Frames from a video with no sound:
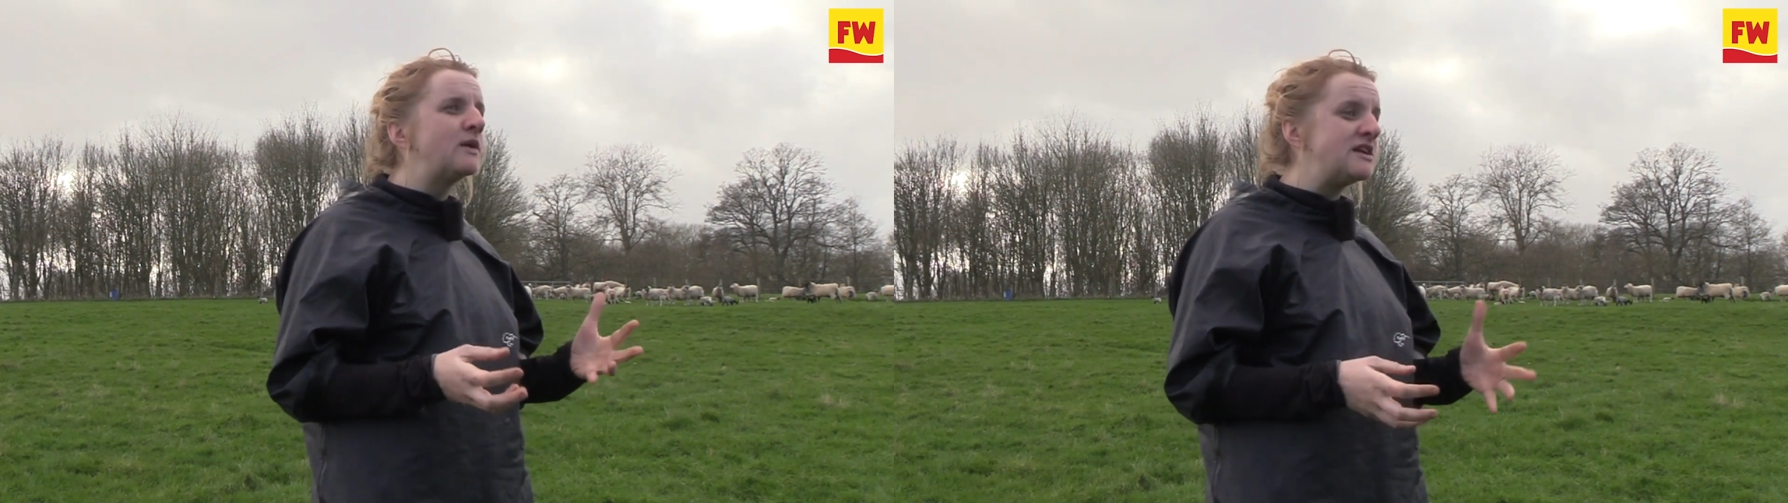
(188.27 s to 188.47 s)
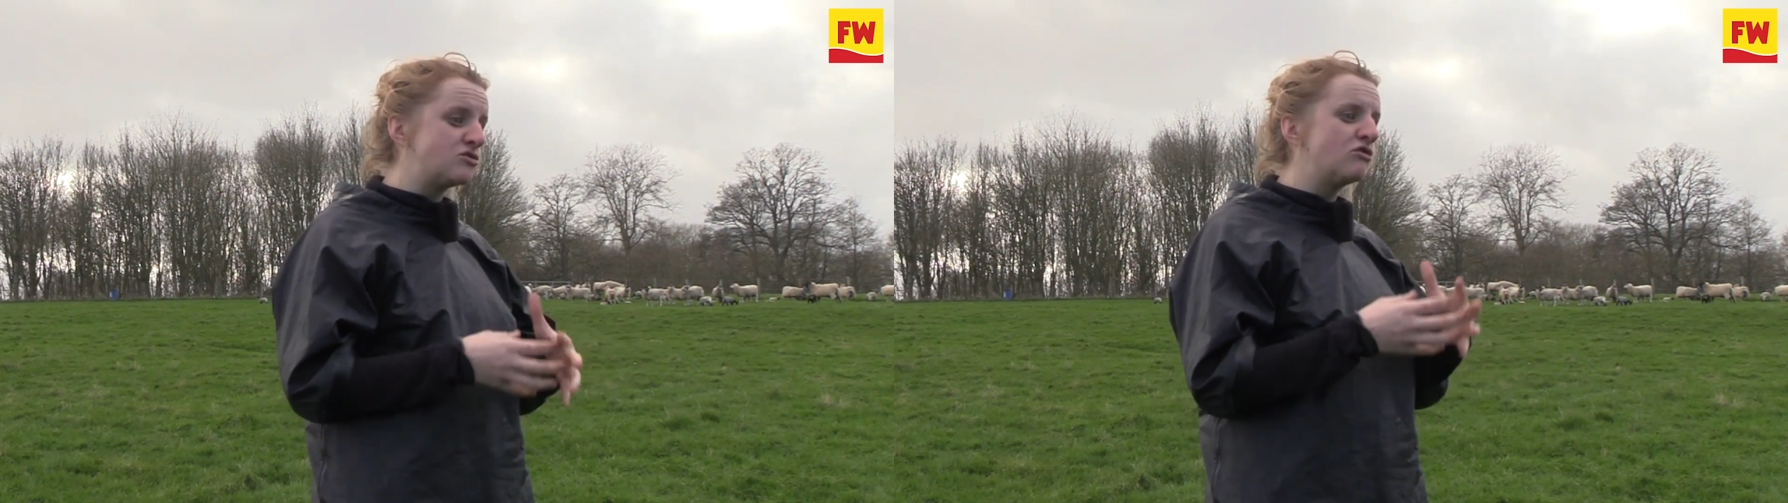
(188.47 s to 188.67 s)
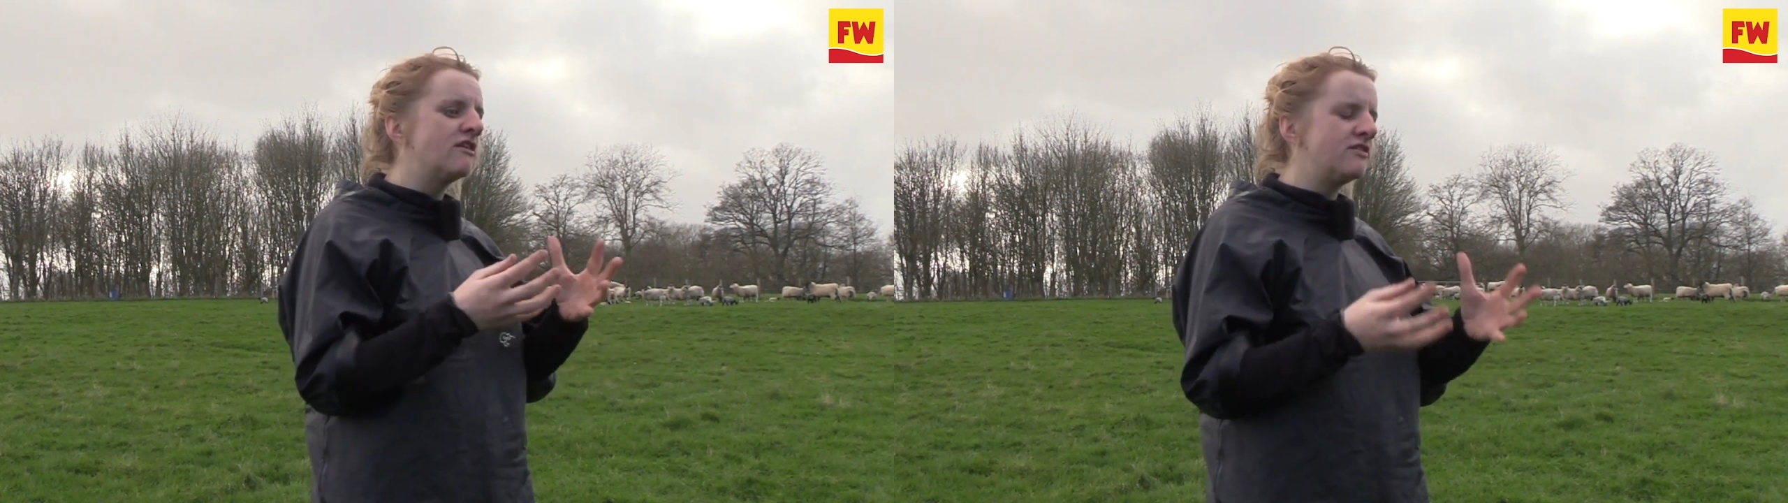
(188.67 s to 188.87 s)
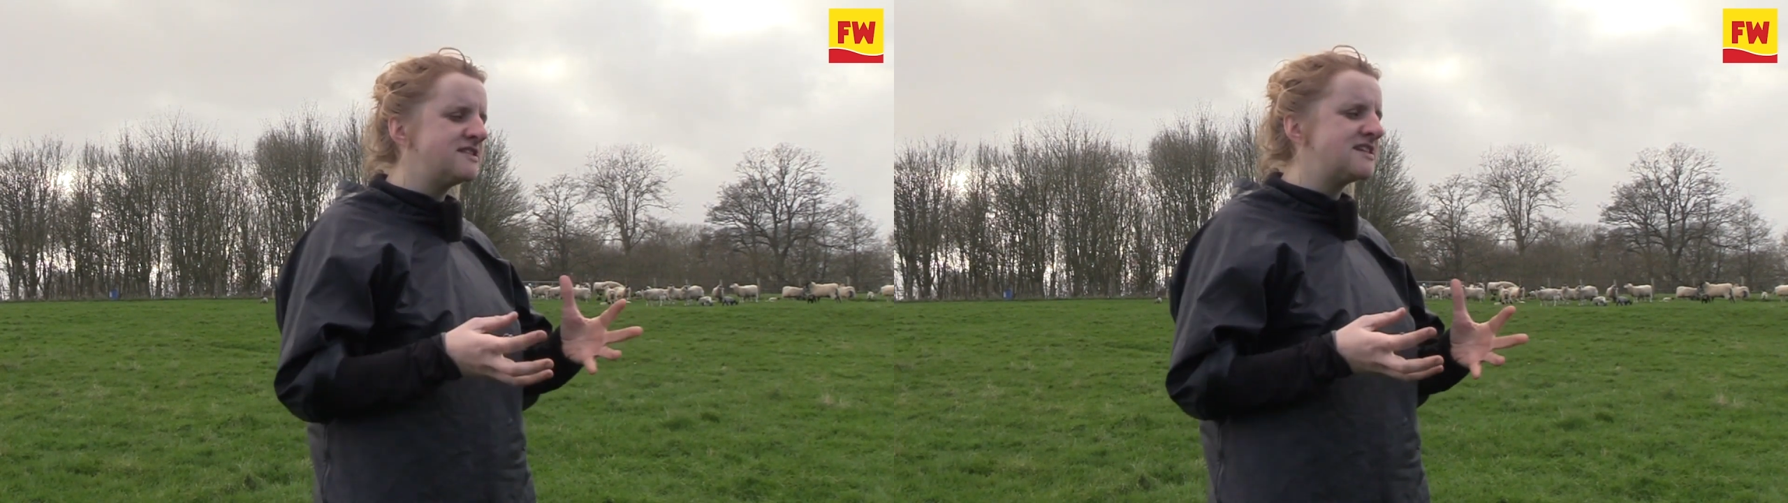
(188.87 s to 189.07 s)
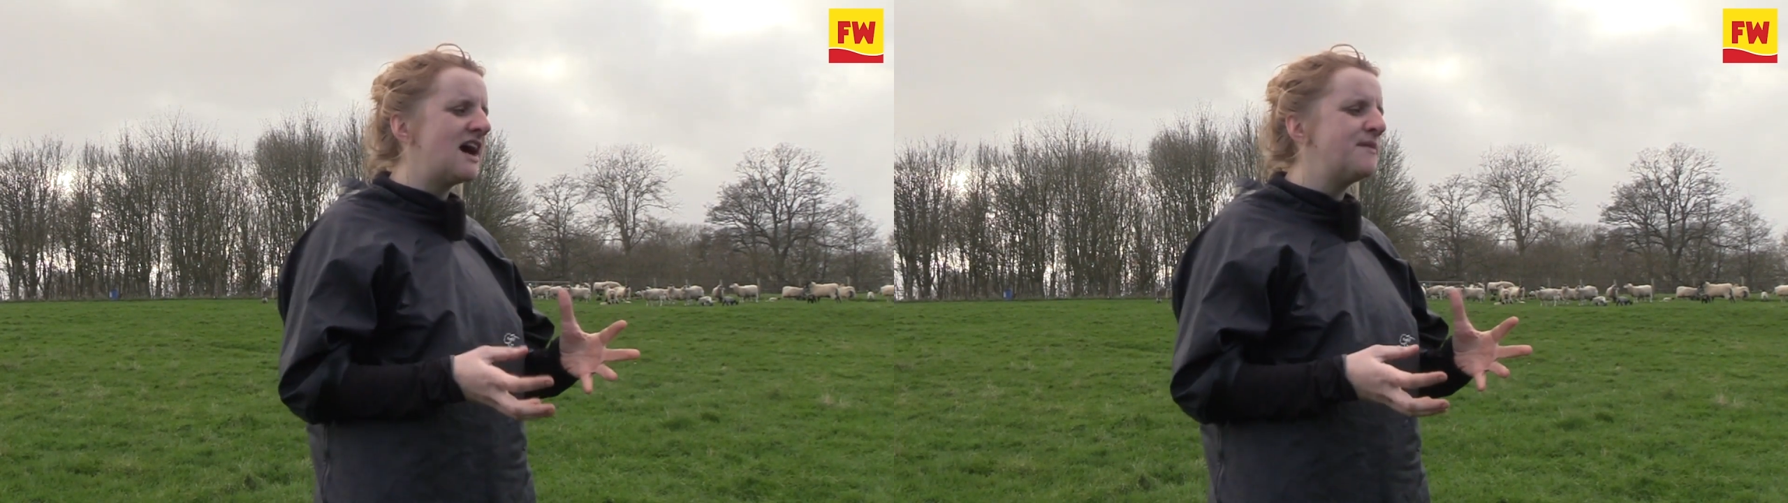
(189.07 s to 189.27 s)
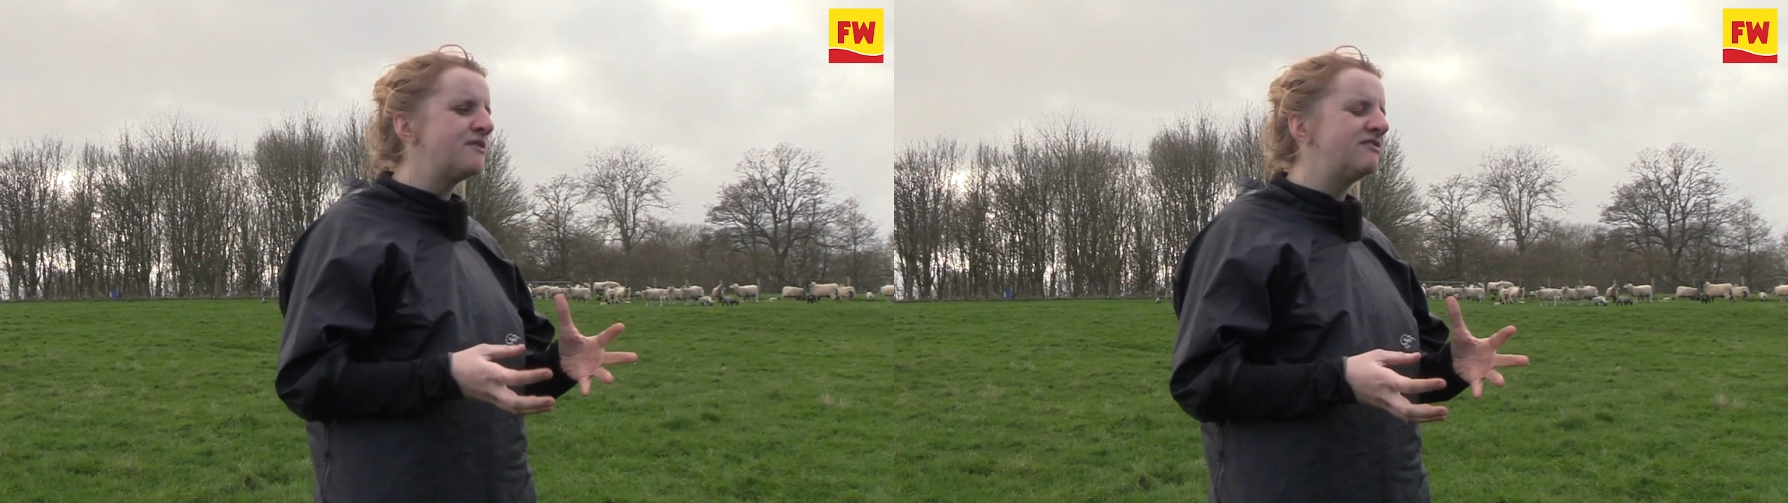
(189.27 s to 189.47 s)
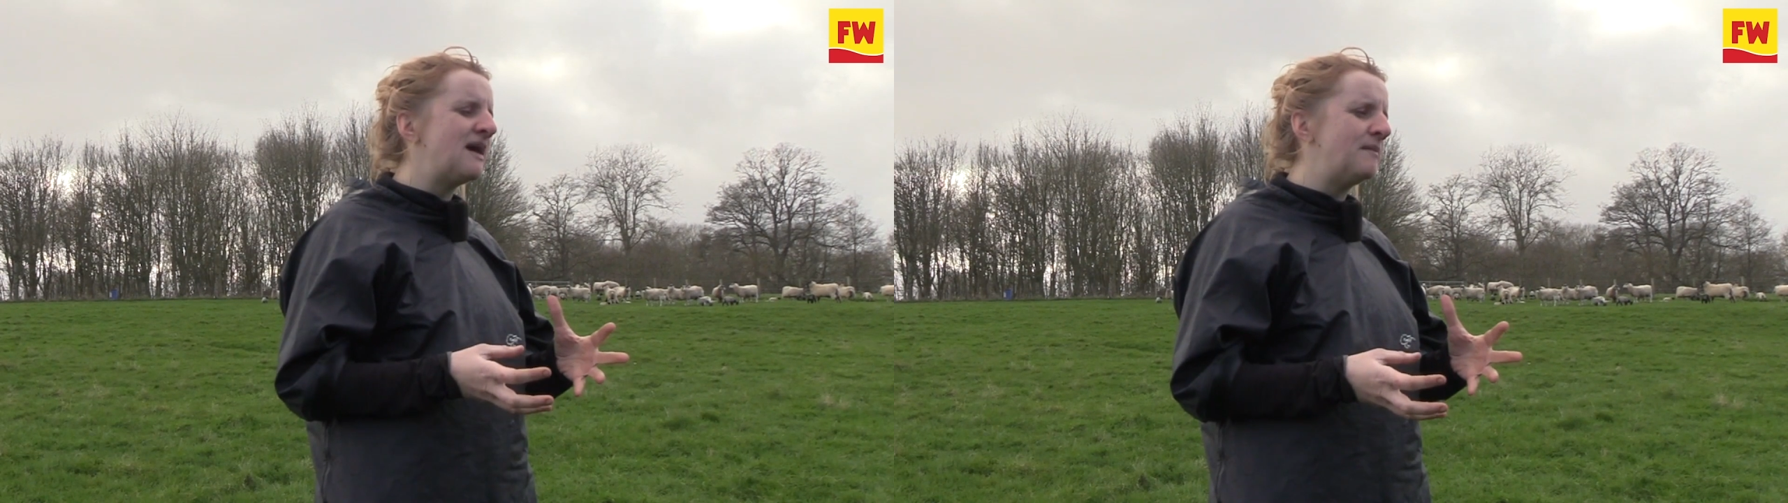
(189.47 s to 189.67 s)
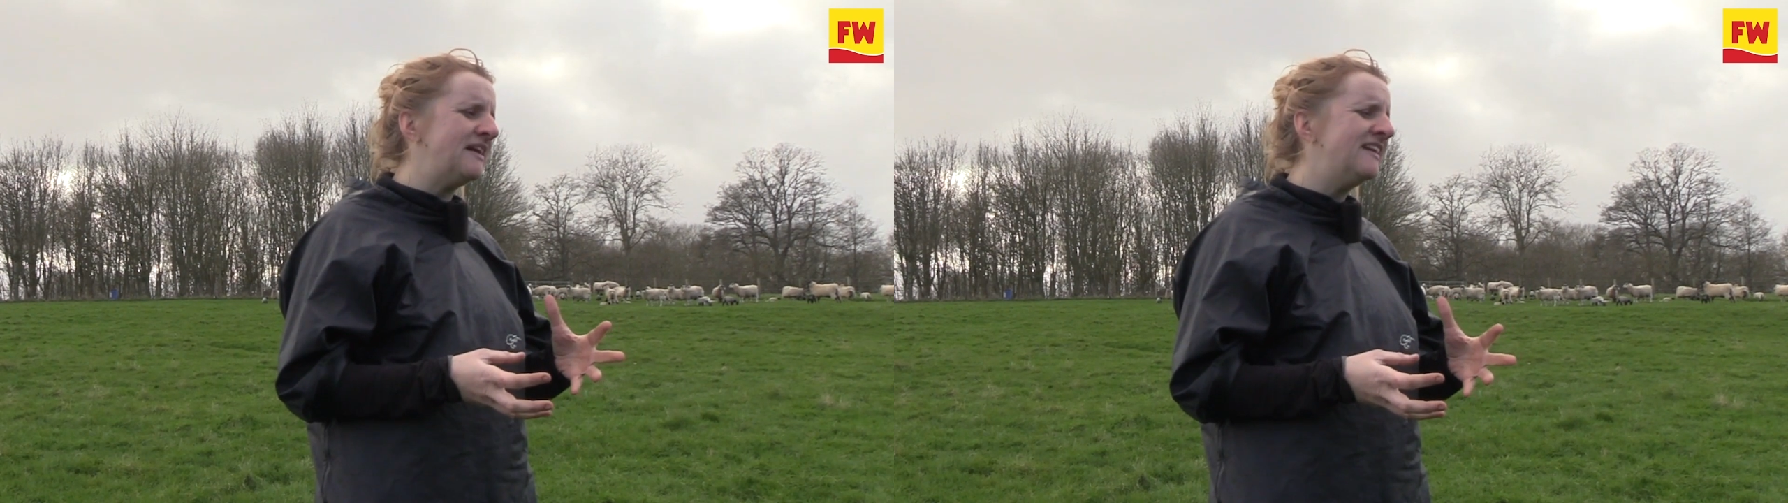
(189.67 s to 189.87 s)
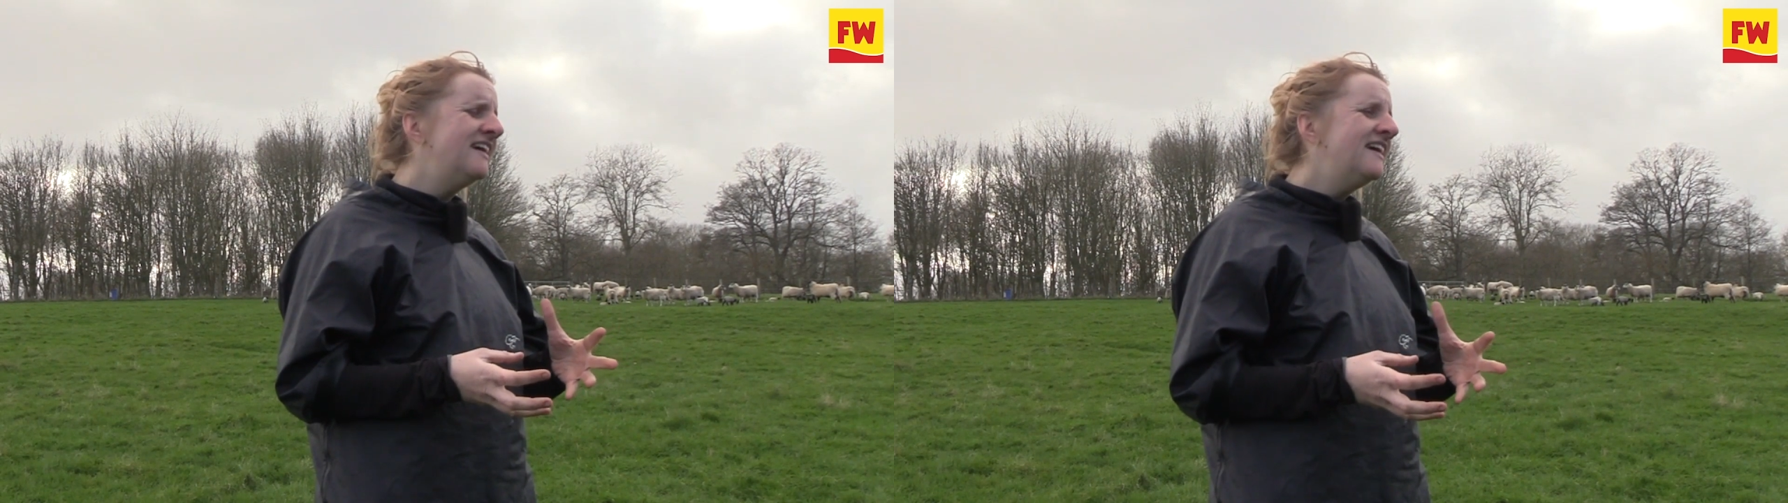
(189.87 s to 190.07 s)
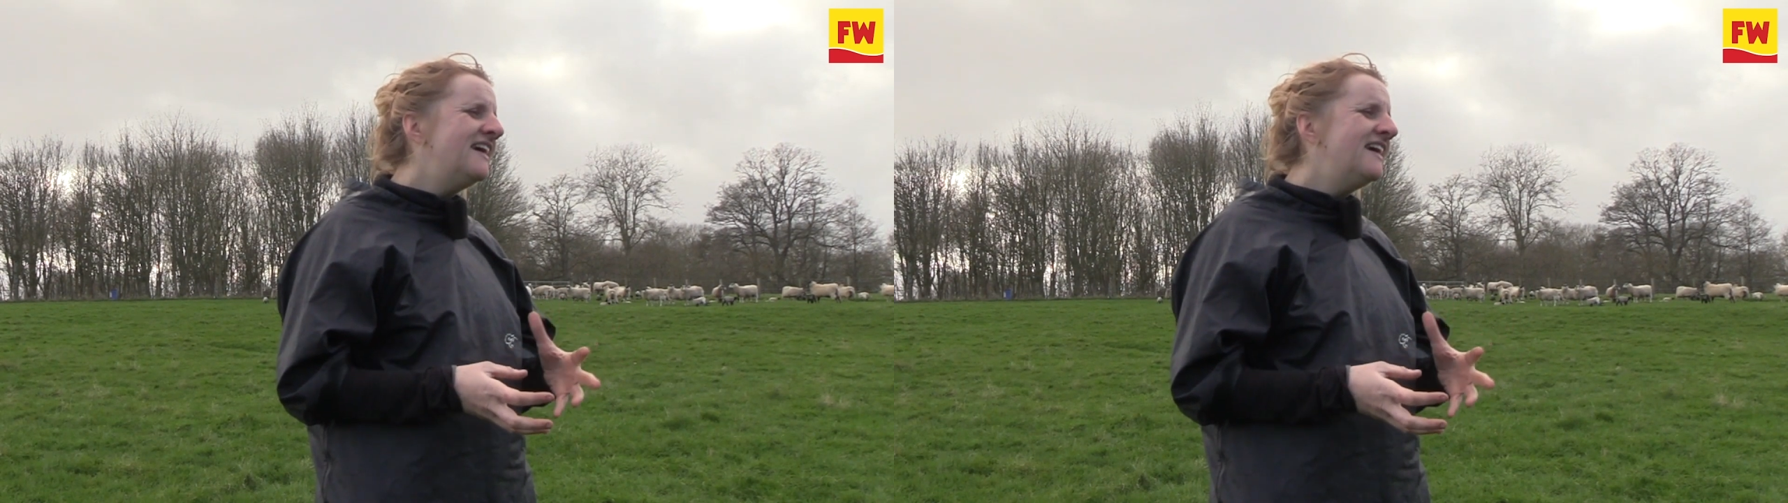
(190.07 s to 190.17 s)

of weeks or at the time of lambing.